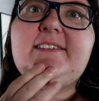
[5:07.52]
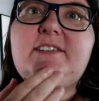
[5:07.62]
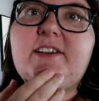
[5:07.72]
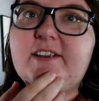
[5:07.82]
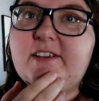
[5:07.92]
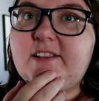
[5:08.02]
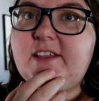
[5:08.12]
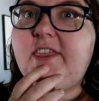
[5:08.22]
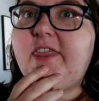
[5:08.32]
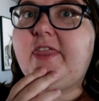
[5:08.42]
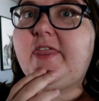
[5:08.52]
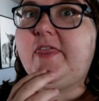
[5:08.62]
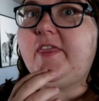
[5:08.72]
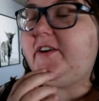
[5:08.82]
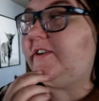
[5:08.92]
Today is currently
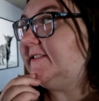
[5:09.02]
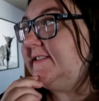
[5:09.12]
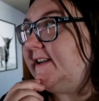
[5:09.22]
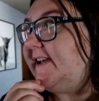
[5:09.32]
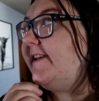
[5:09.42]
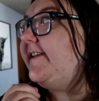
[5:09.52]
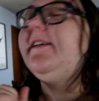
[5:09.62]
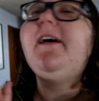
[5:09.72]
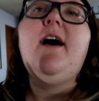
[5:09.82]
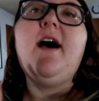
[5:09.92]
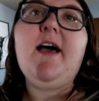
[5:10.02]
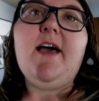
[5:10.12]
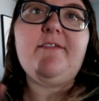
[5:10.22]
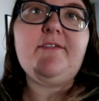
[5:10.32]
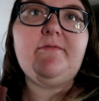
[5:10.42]
Thursday. I
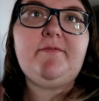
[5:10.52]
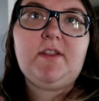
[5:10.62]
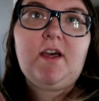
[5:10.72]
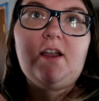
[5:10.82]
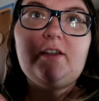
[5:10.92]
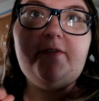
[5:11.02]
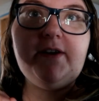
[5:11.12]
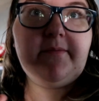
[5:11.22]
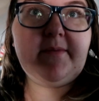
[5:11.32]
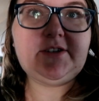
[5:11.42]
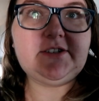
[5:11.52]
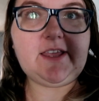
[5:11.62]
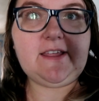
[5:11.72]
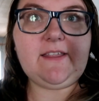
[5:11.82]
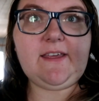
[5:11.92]
haven't vlogged very much
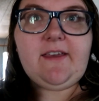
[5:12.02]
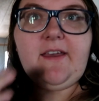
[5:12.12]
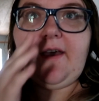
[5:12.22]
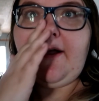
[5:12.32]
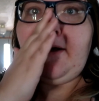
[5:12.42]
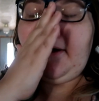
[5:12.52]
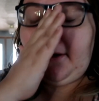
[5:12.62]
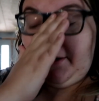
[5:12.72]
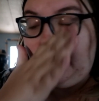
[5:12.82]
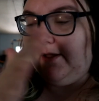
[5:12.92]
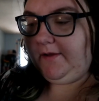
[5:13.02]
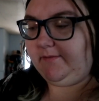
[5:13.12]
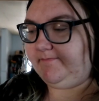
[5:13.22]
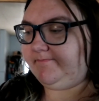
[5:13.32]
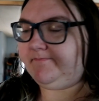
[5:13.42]
lately,
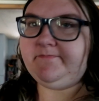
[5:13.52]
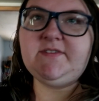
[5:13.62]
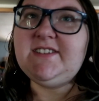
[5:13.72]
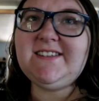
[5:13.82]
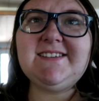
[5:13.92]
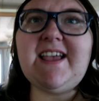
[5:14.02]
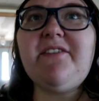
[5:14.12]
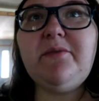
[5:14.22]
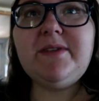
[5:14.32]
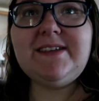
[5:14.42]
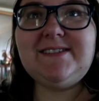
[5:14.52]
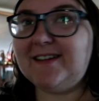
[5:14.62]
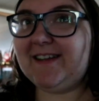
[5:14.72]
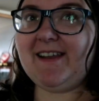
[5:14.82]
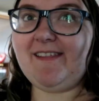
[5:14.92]
um, just because I haven't really
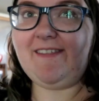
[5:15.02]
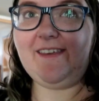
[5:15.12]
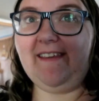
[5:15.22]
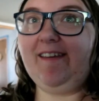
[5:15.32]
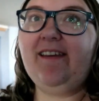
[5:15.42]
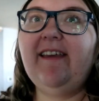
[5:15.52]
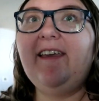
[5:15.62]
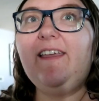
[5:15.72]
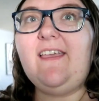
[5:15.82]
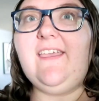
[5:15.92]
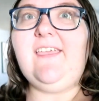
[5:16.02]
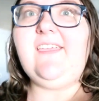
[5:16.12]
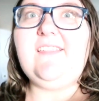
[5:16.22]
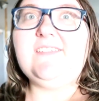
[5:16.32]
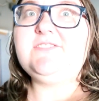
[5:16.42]
done anything.
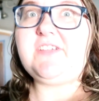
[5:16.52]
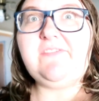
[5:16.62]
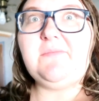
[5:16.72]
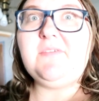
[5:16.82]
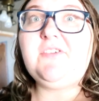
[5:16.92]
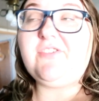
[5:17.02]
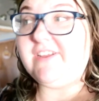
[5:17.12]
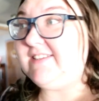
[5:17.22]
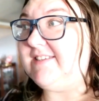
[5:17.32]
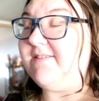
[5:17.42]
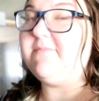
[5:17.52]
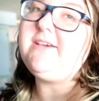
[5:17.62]
And it's driving me crazy